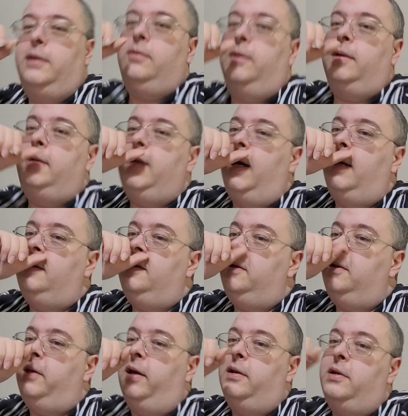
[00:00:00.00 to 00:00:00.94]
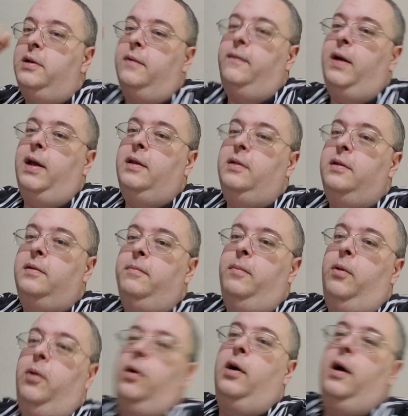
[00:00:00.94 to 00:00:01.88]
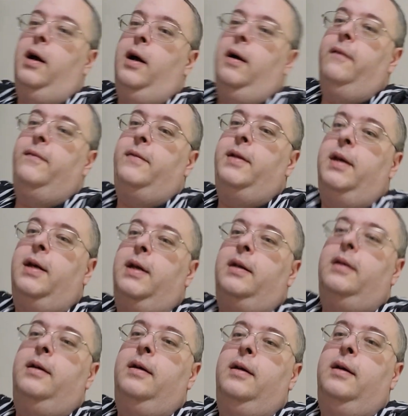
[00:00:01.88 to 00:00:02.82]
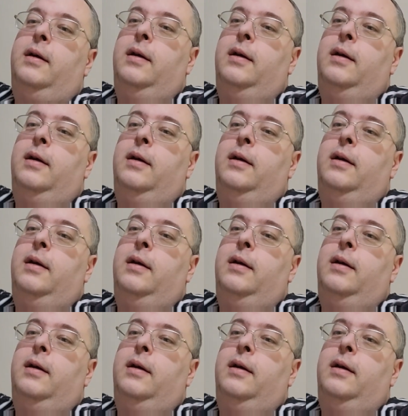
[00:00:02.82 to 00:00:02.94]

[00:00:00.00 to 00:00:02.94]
attend such events more often.